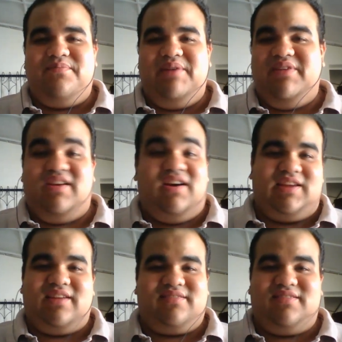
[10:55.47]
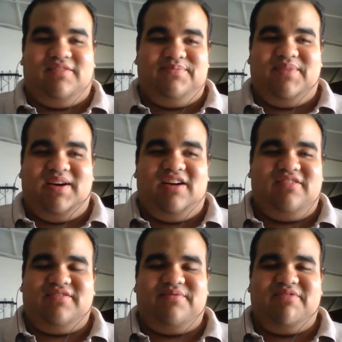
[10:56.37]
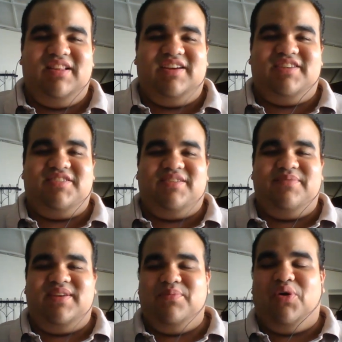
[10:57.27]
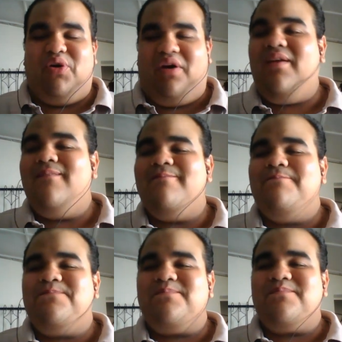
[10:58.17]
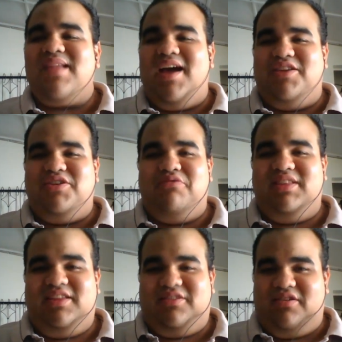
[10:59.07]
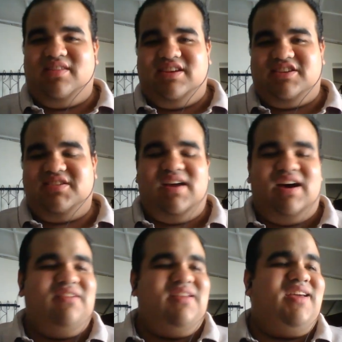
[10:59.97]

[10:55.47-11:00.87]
maybe not a so awesome relationship anymore and you will need to cut that shit out.